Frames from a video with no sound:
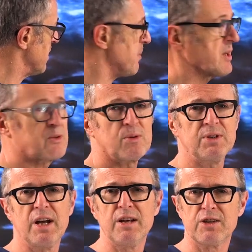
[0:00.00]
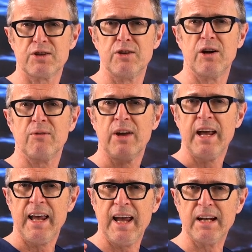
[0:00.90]
the musculocutaneous nerve,
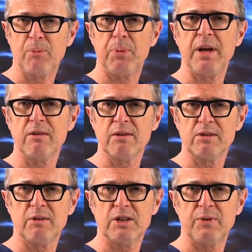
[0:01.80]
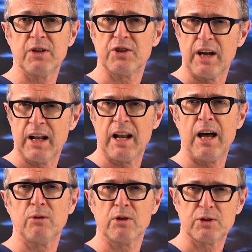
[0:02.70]
and appearance of the twitch
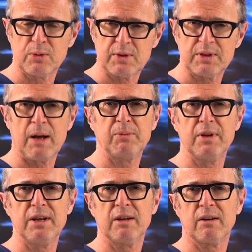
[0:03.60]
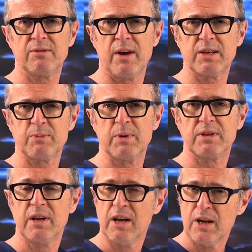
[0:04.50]
allowed us to stop the needle
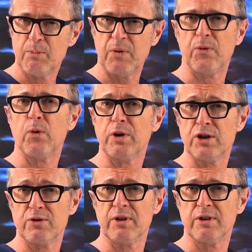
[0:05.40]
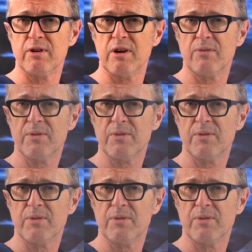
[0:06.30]
advancement before injuring the nerve.